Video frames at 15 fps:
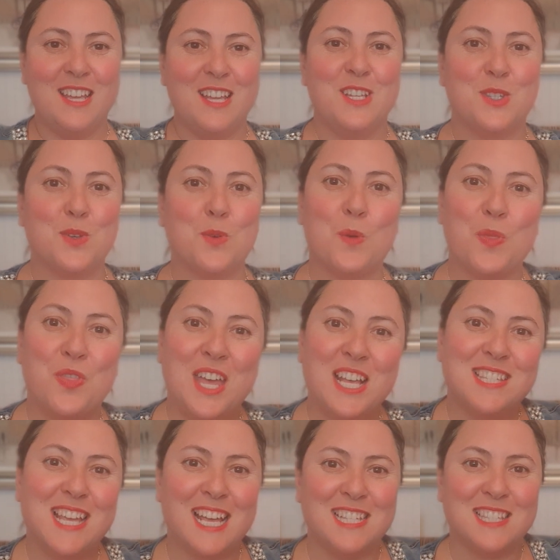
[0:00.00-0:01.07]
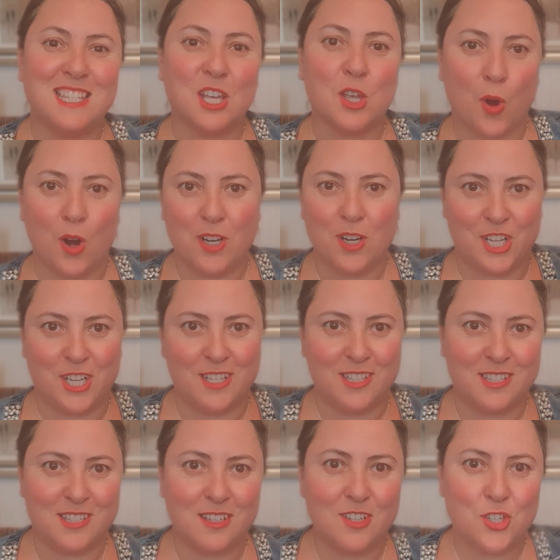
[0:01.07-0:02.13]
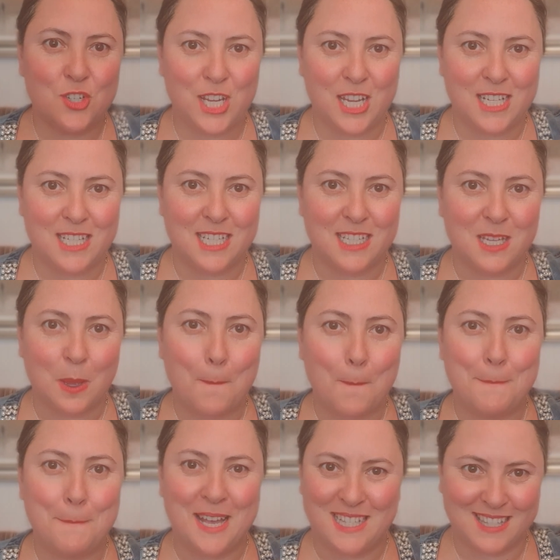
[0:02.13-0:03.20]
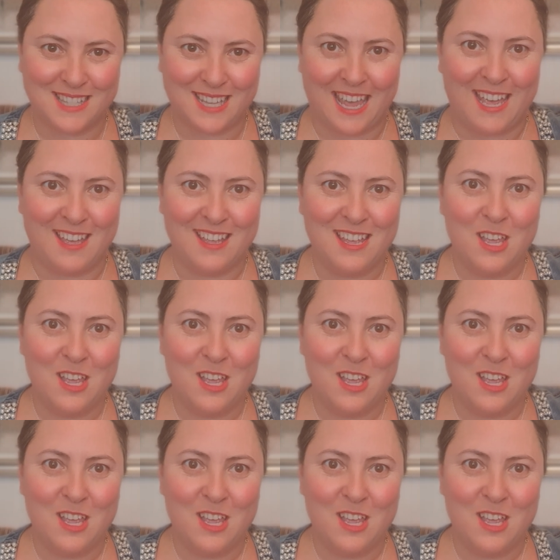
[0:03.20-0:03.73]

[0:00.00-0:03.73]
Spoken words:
So this is the gorgeous Shaded Biscuit,